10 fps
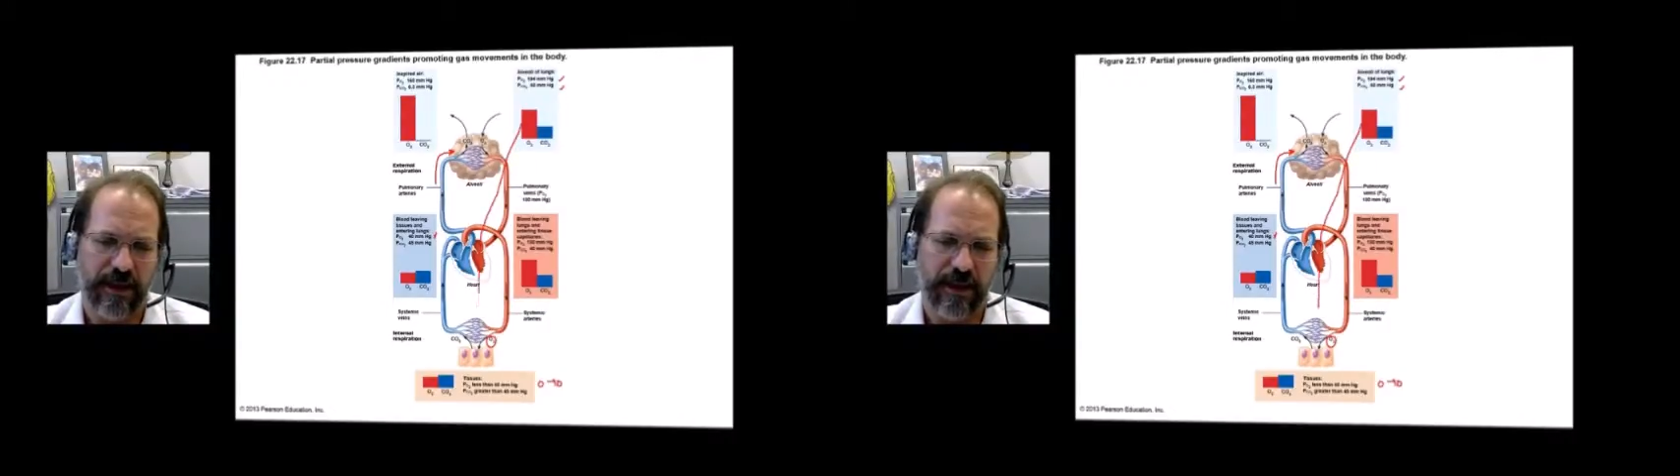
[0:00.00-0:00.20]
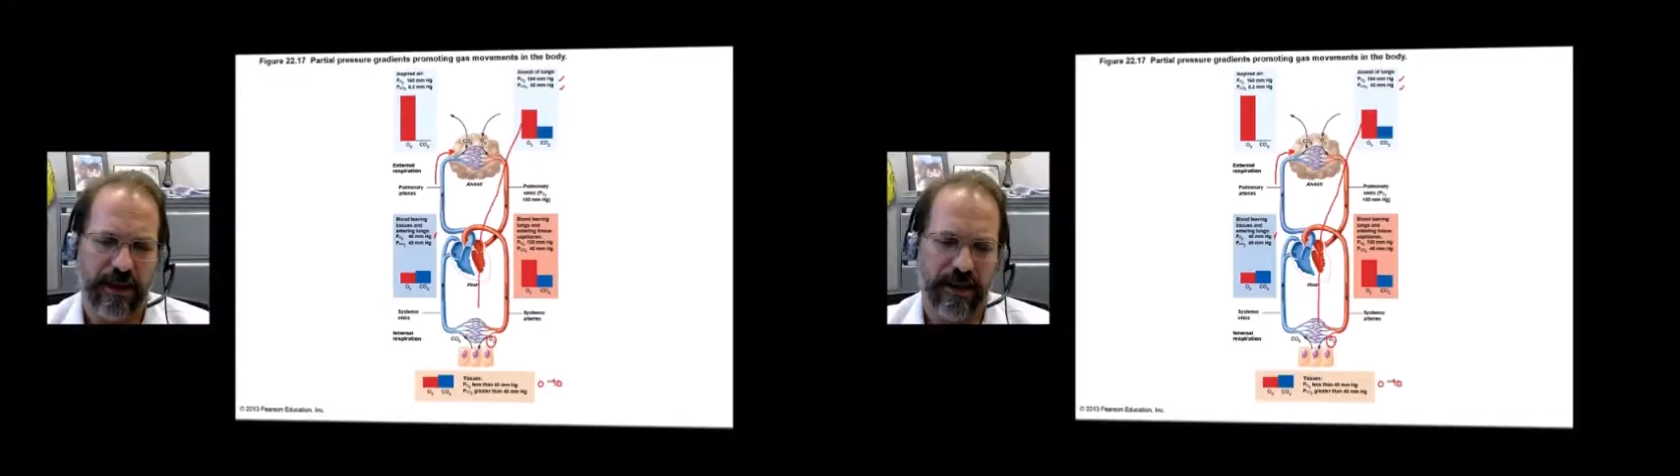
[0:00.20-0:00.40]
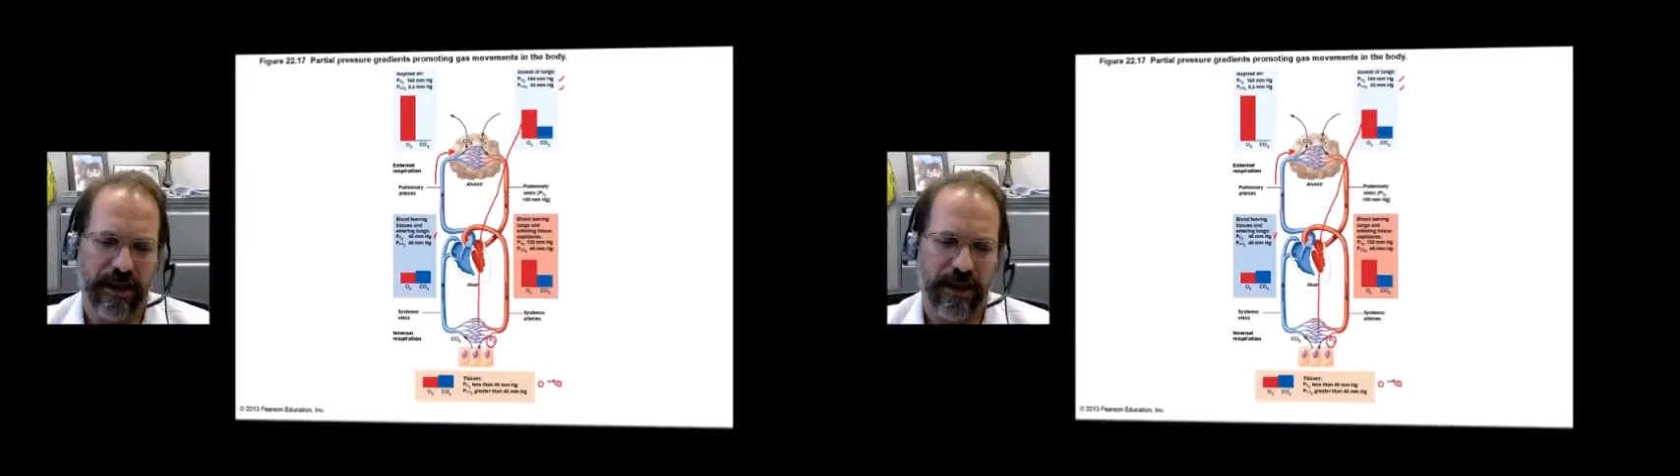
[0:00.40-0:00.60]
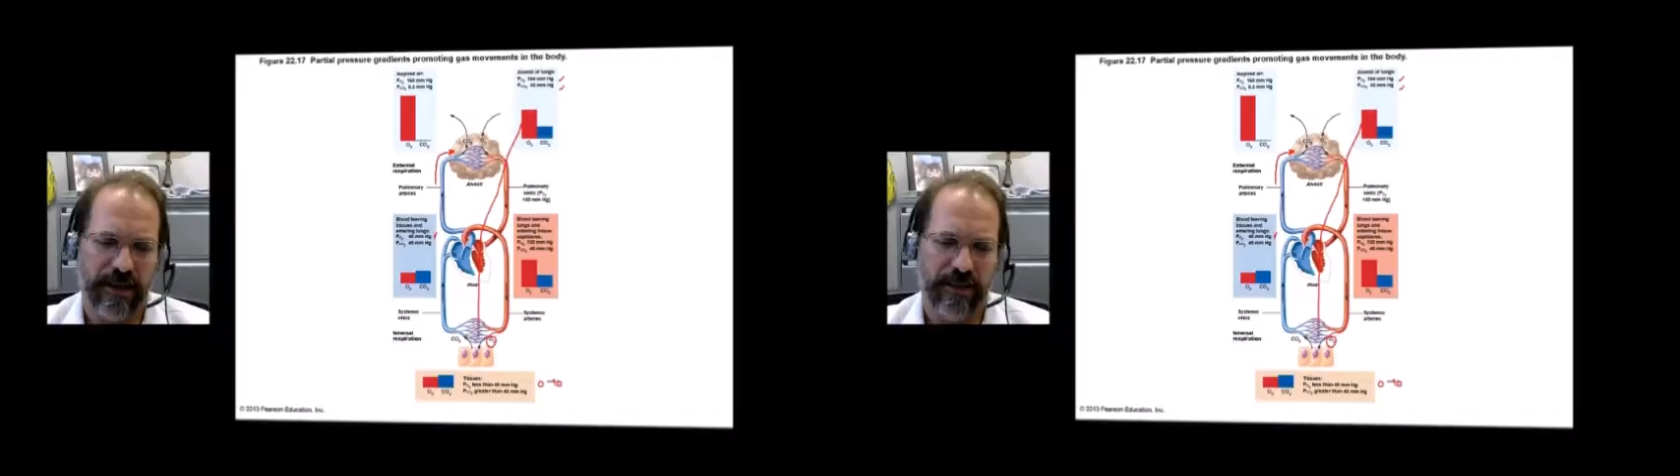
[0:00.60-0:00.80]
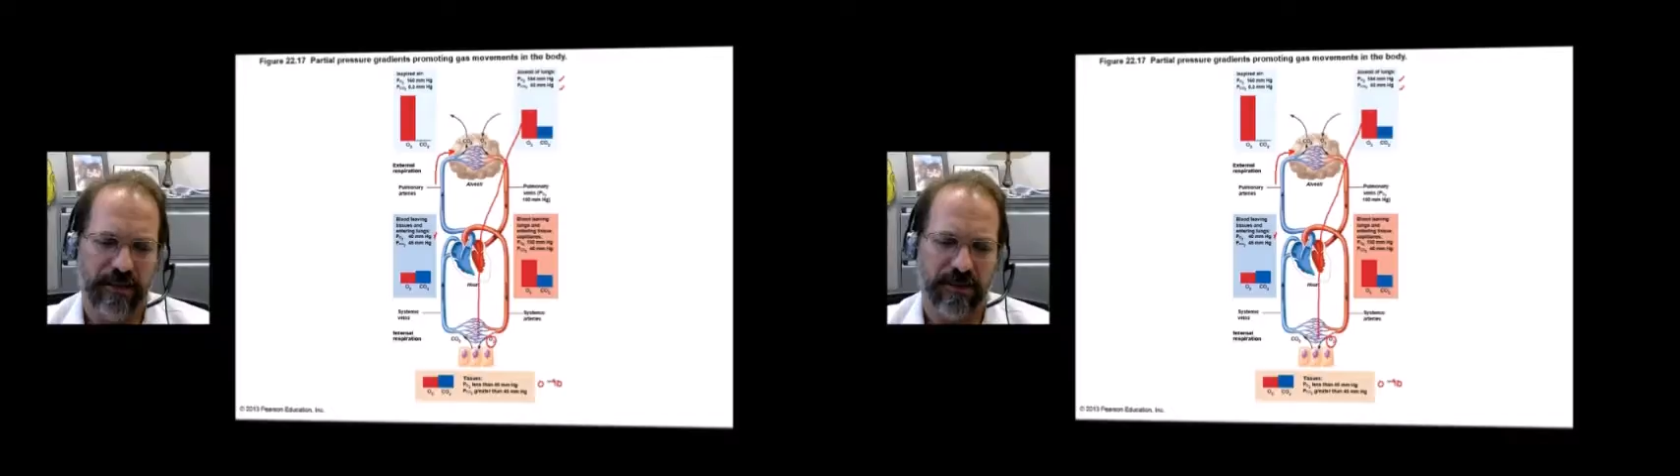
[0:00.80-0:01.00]
and
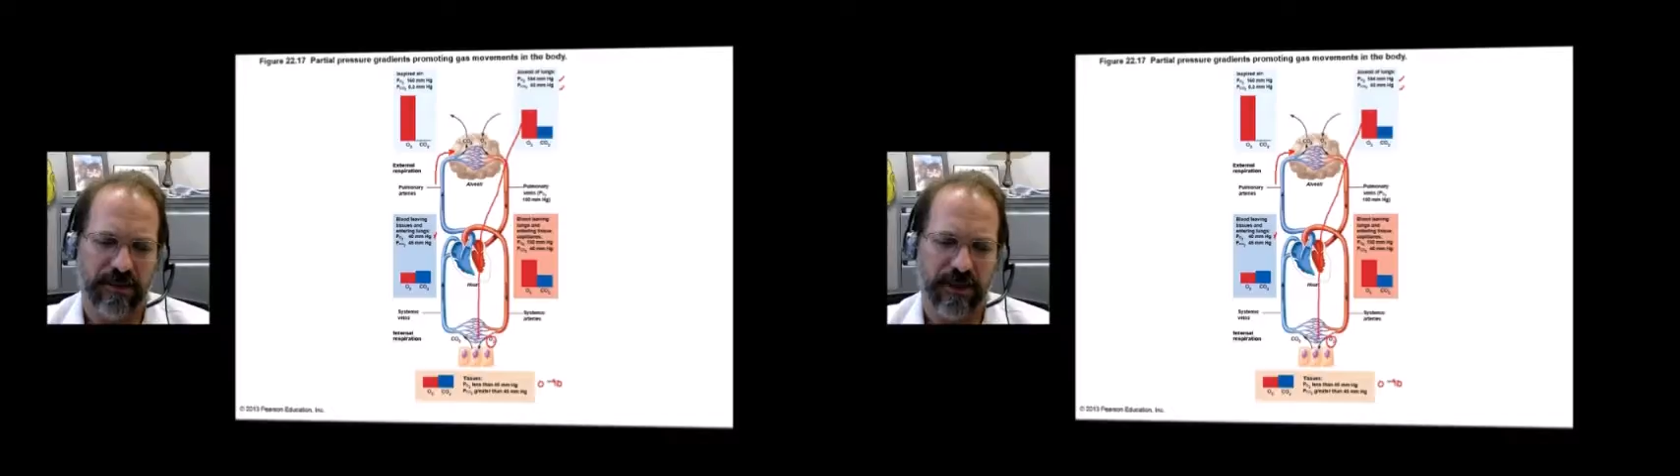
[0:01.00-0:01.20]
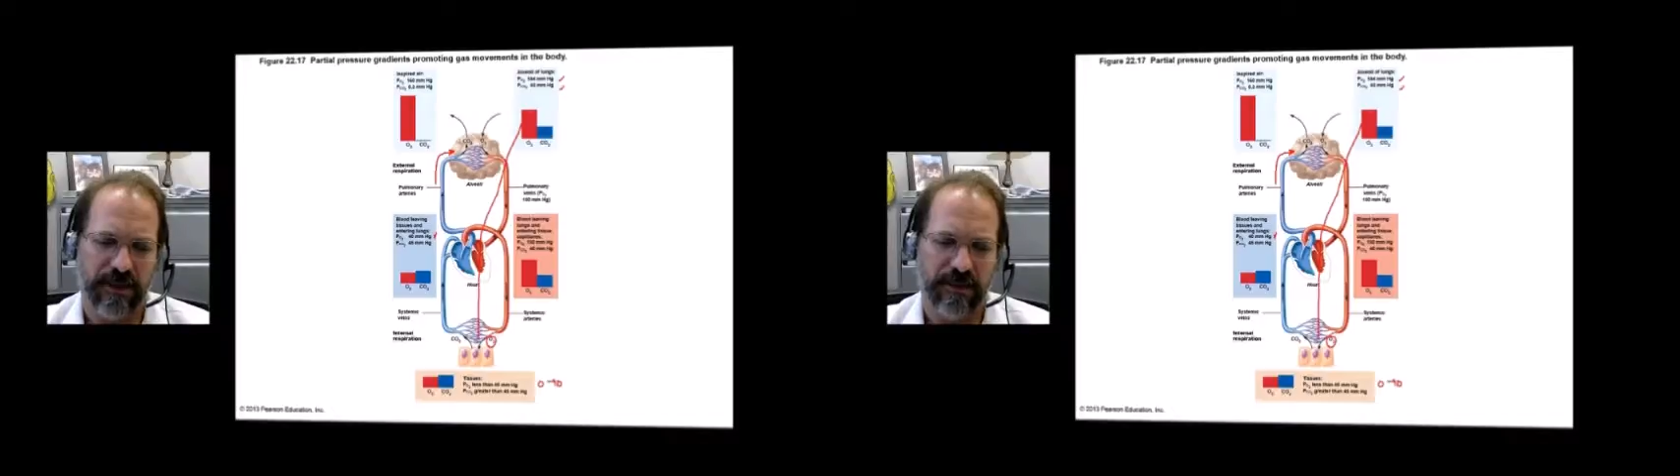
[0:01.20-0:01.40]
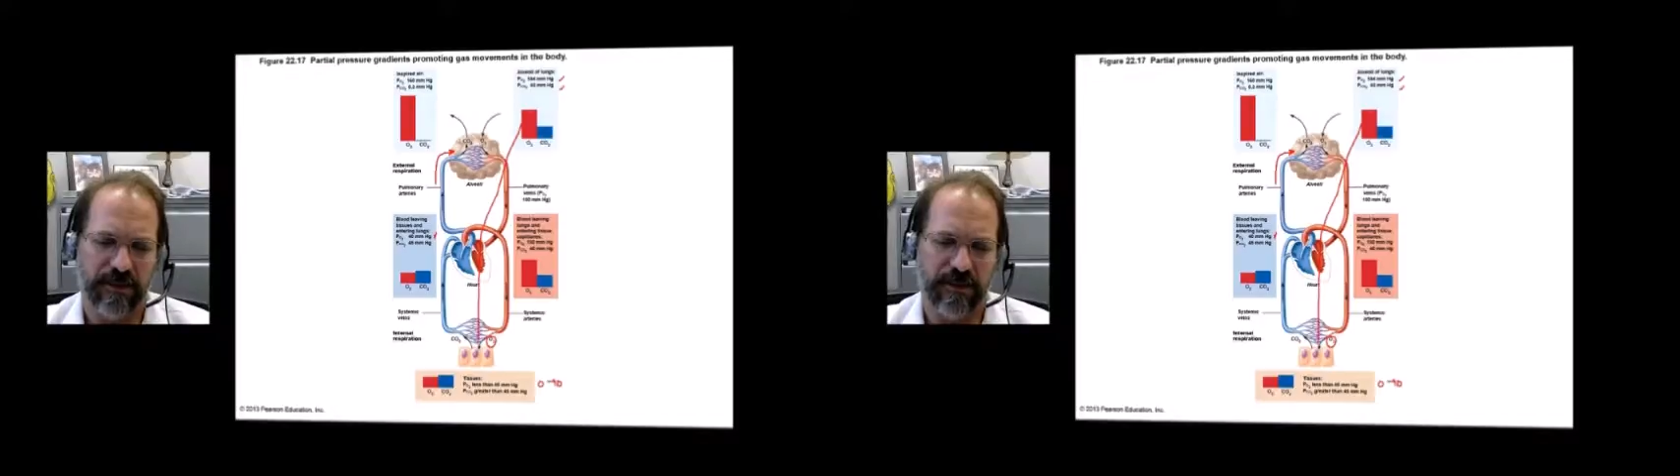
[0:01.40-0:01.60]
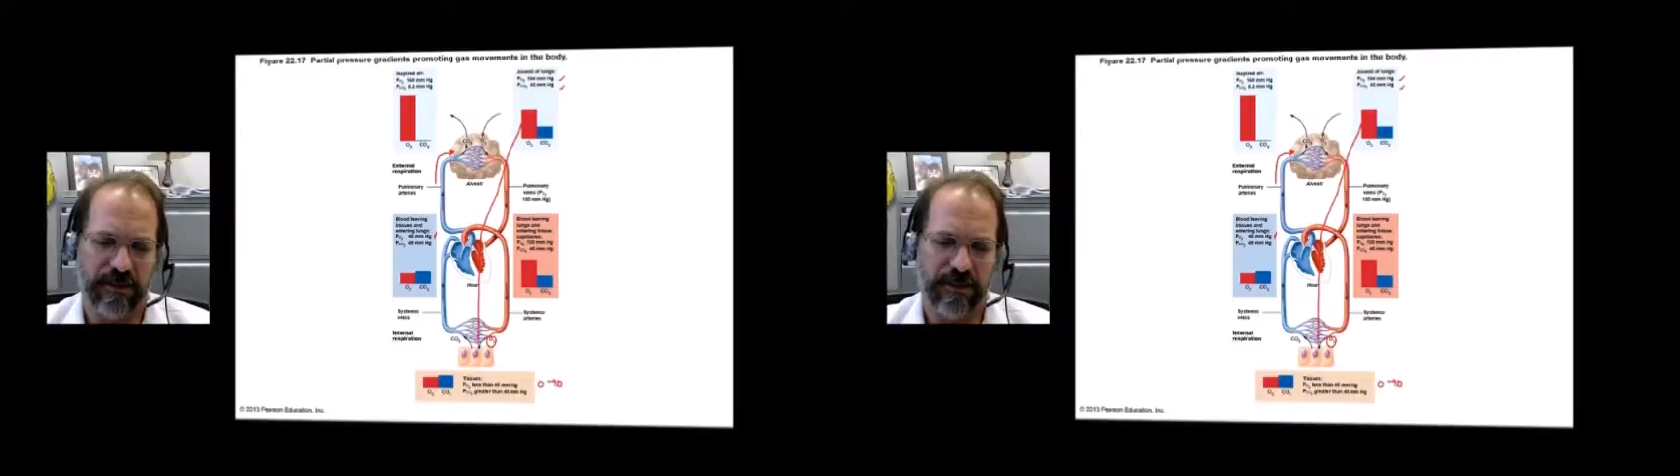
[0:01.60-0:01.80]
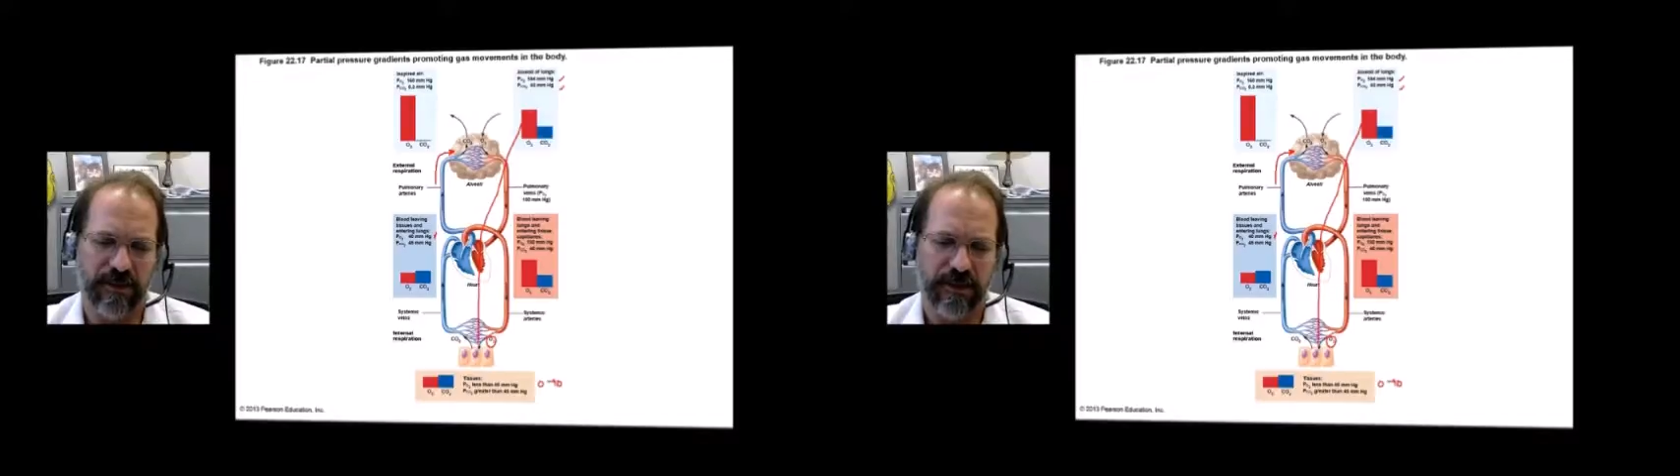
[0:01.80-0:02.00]
that goes
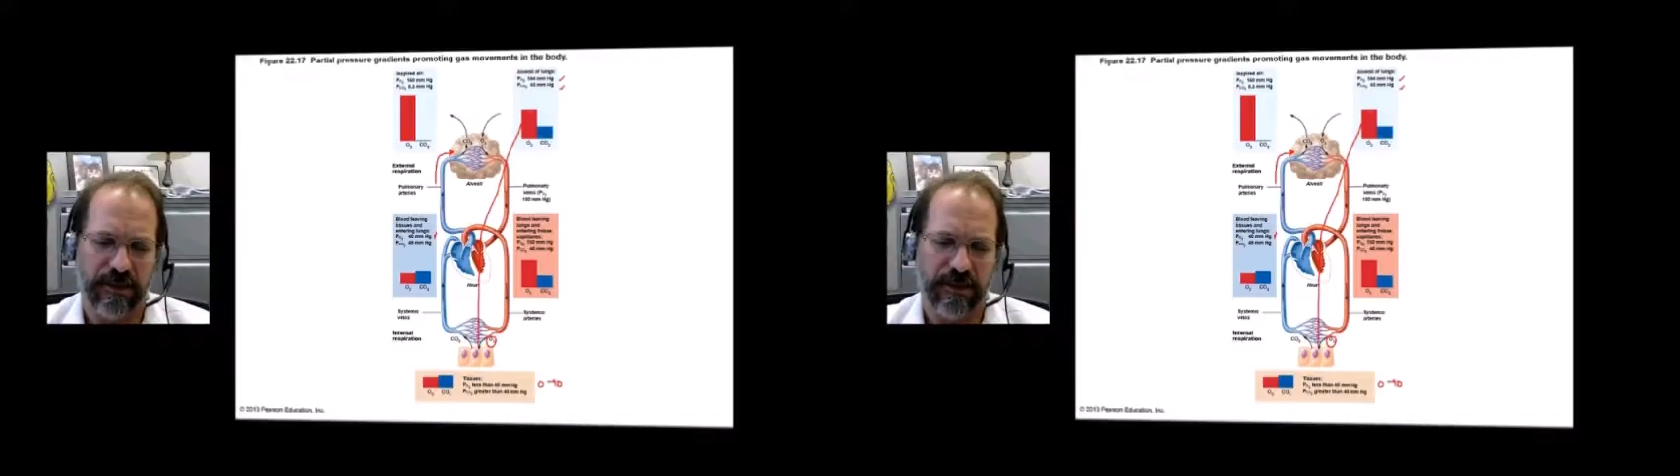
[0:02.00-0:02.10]
down